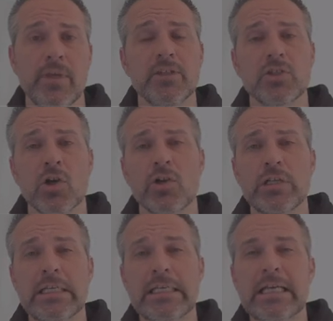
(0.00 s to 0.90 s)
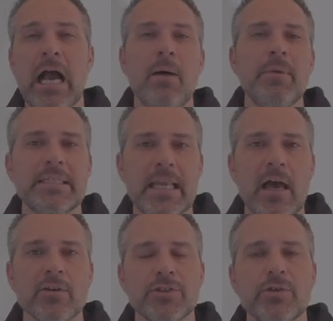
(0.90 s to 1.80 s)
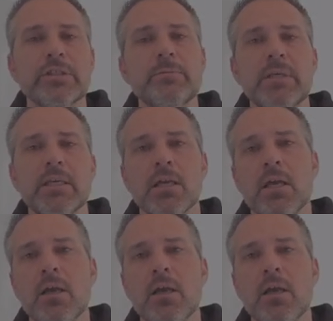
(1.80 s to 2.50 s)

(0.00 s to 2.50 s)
It's currently commented out, so to speak,